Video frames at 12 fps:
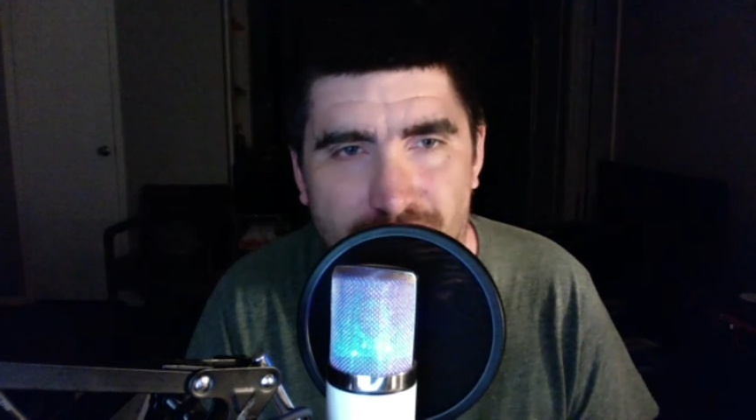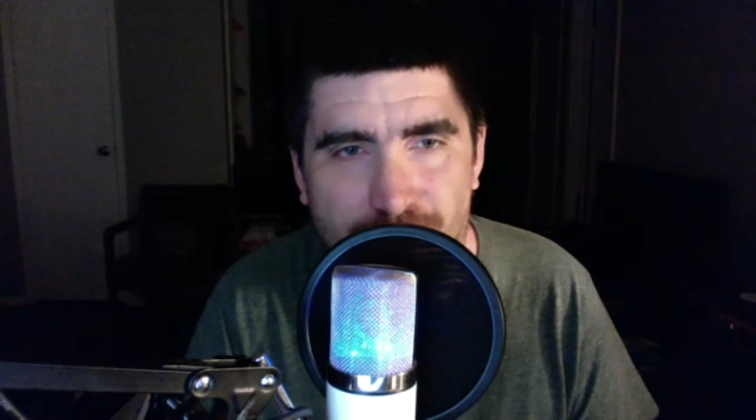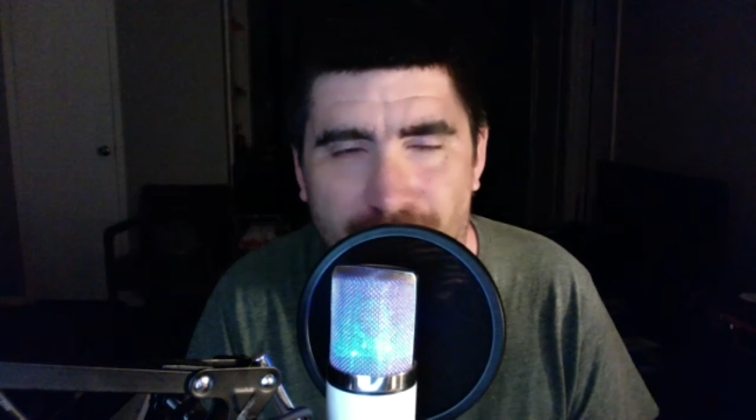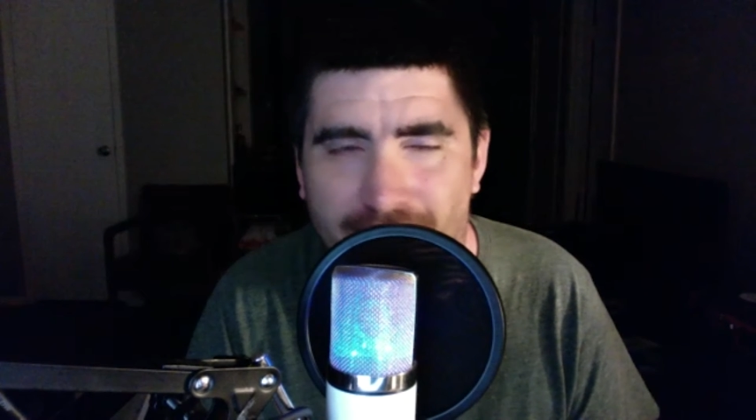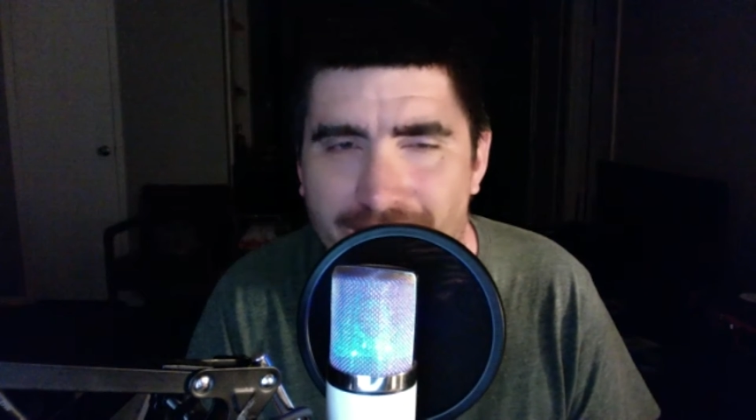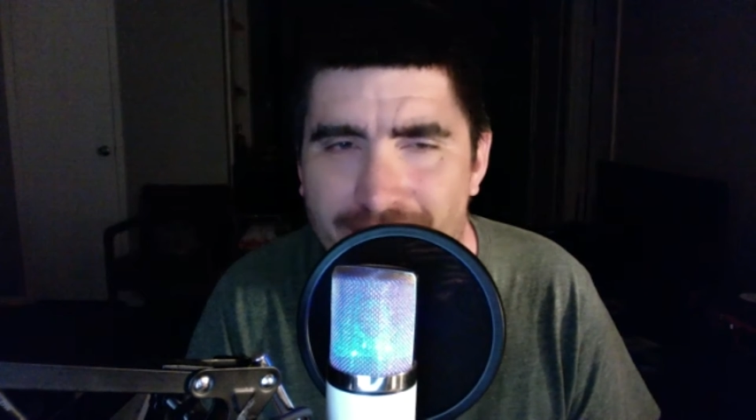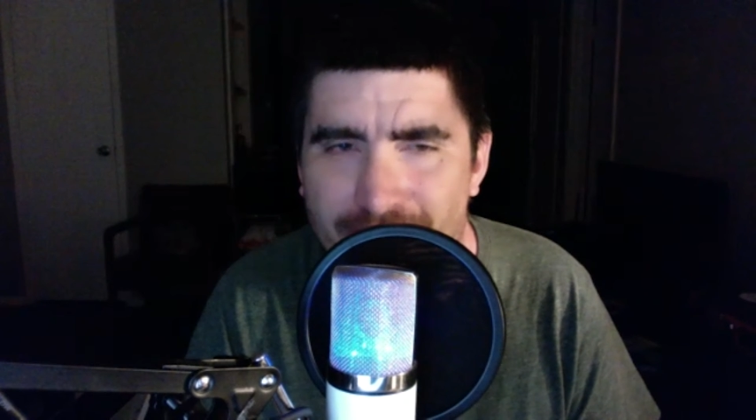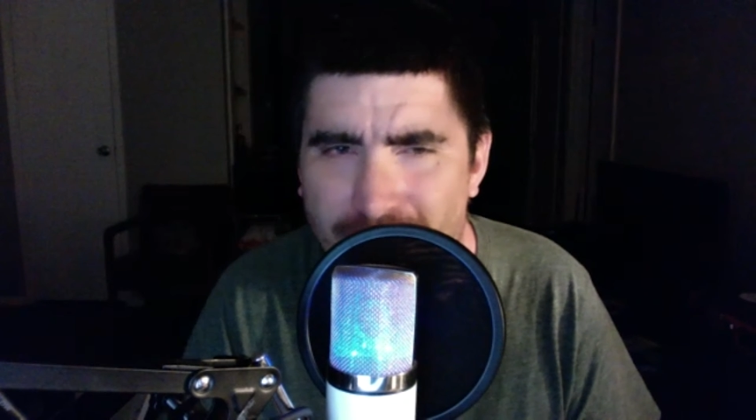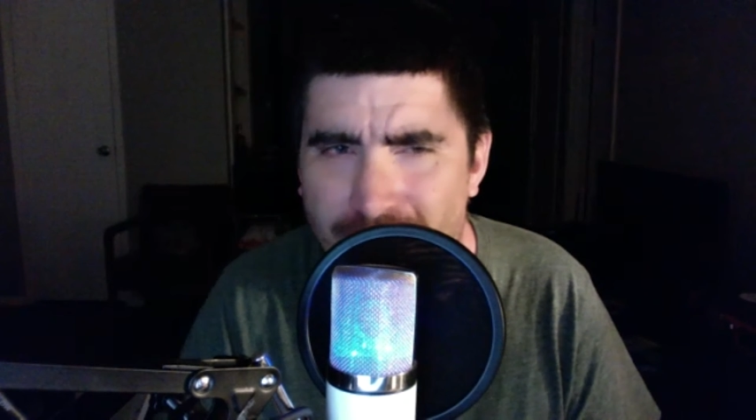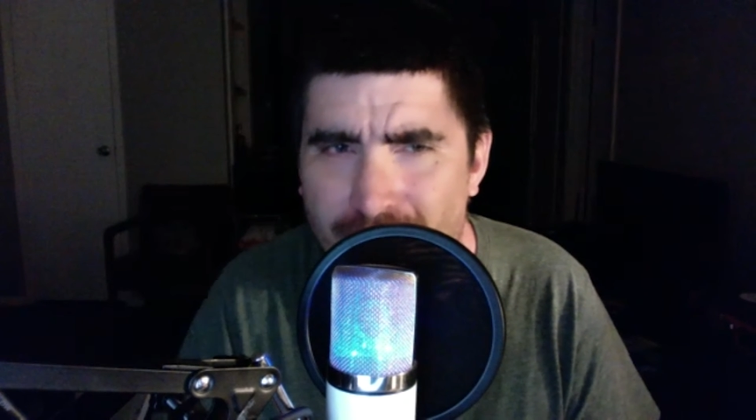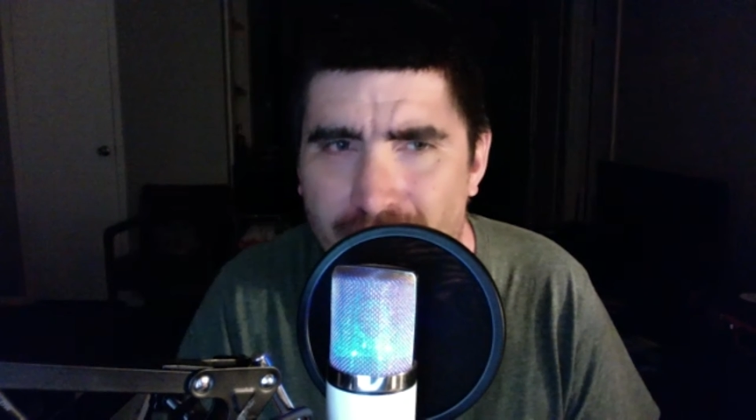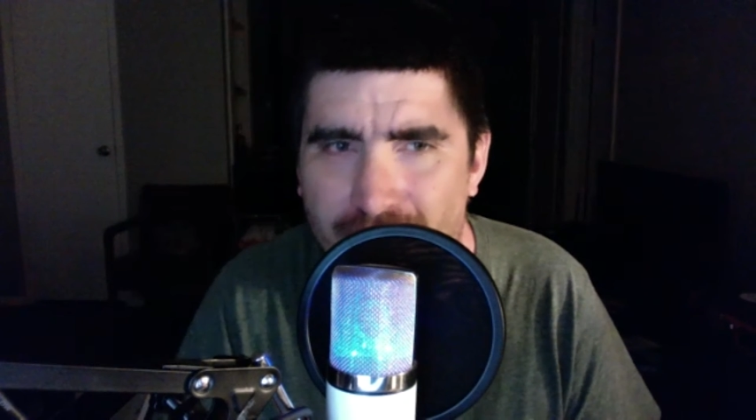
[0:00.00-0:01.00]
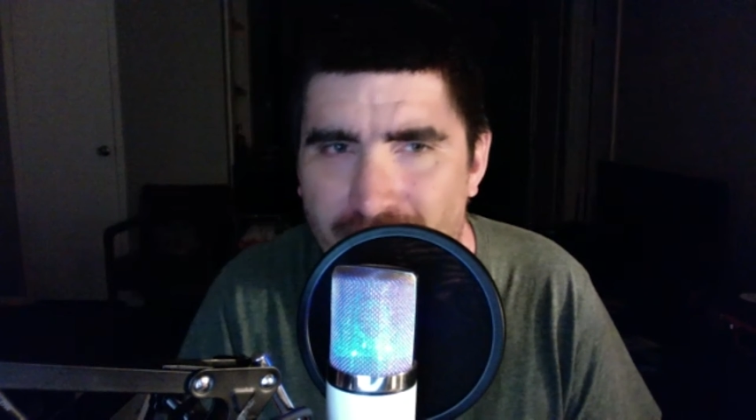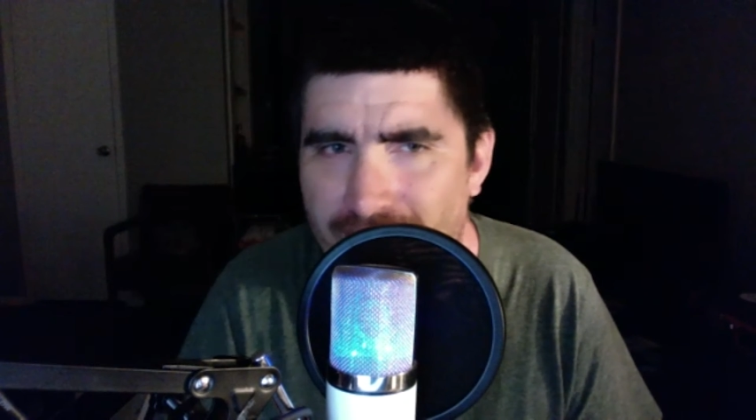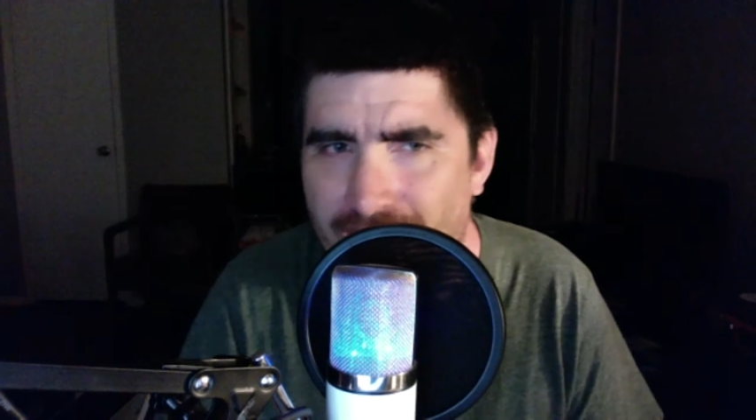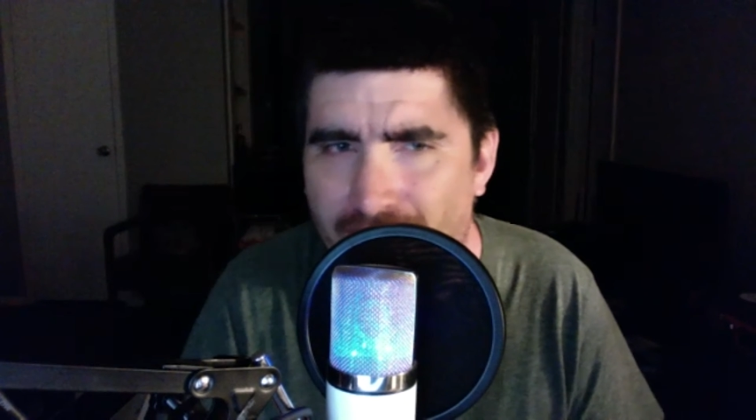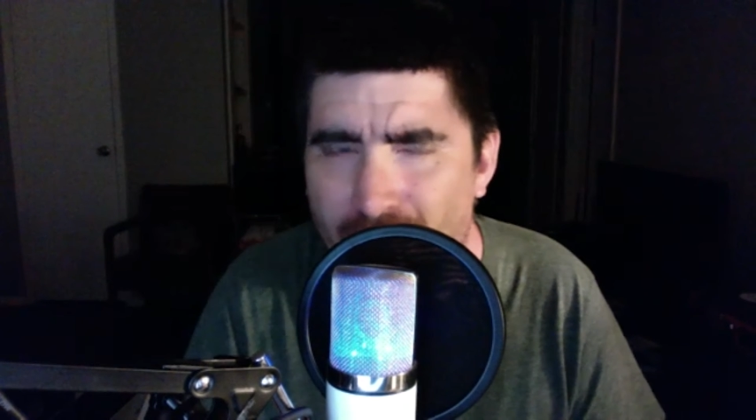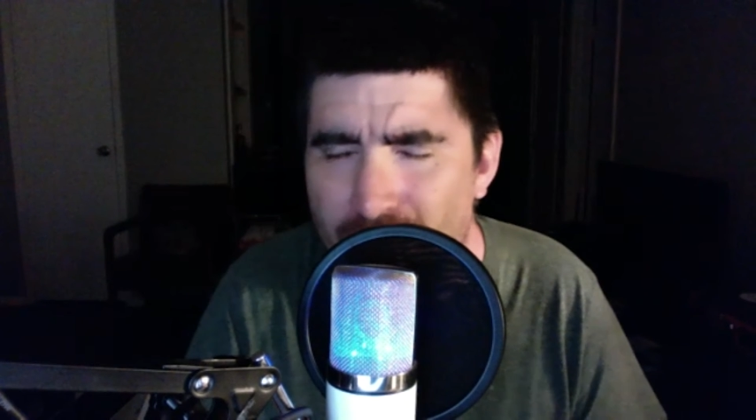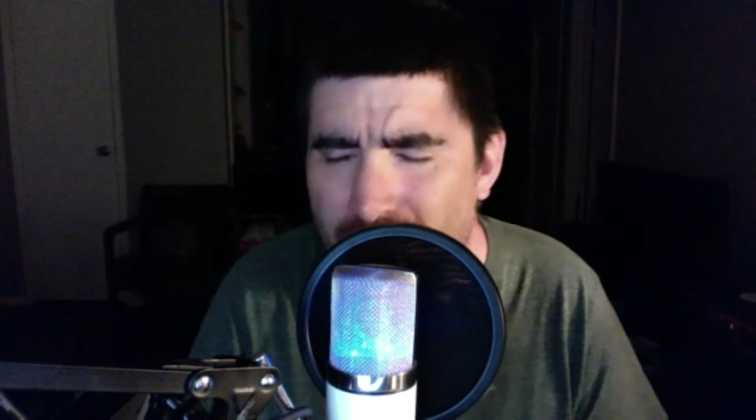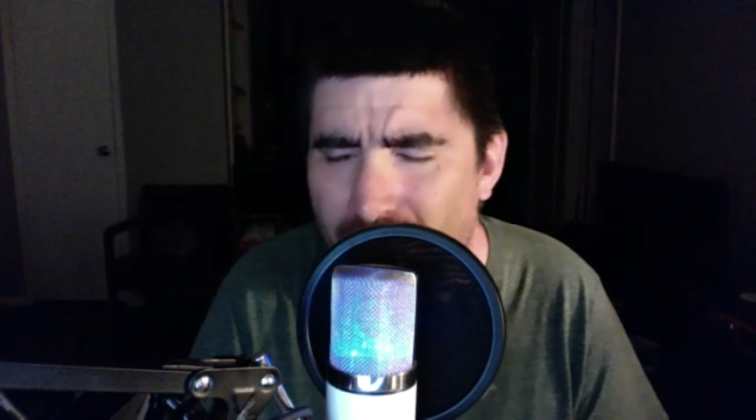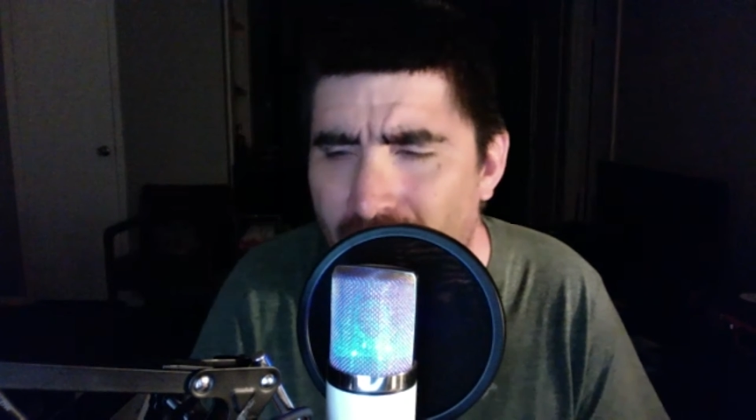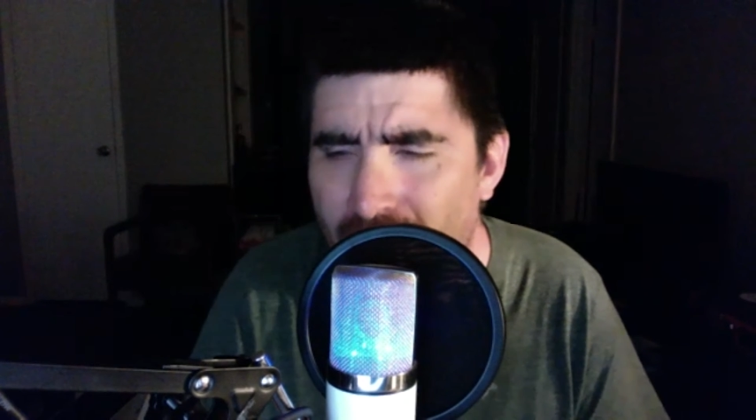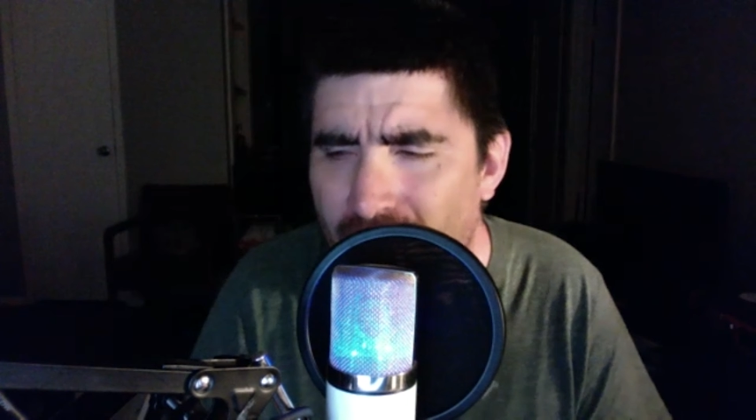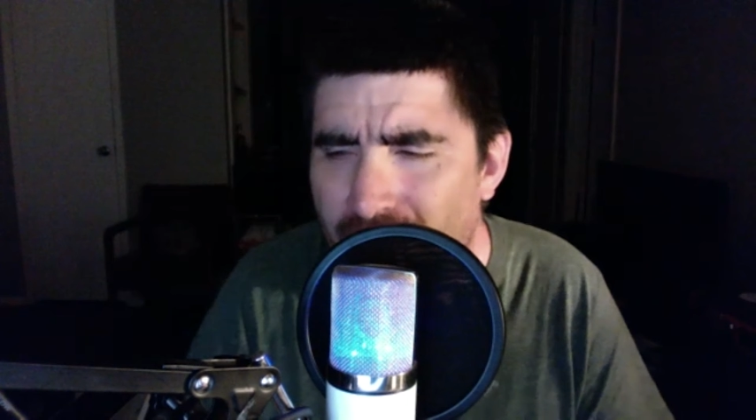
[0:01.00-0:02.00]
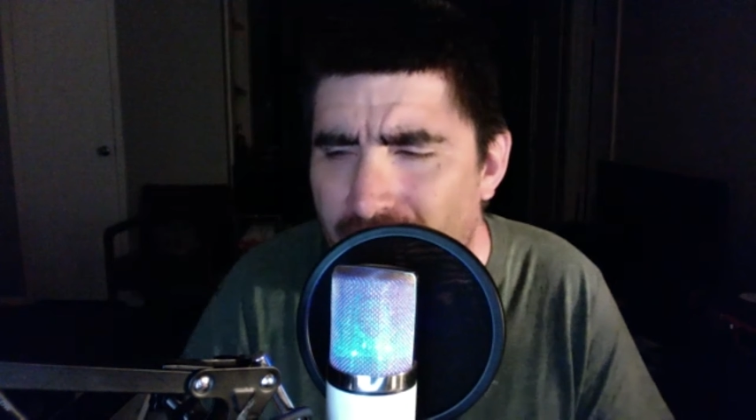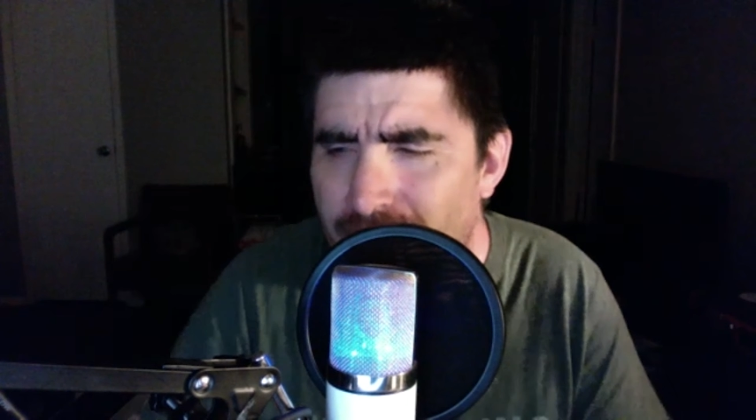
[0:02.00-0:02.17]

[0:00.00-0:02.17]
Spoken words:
But I have a feeling like out in LA,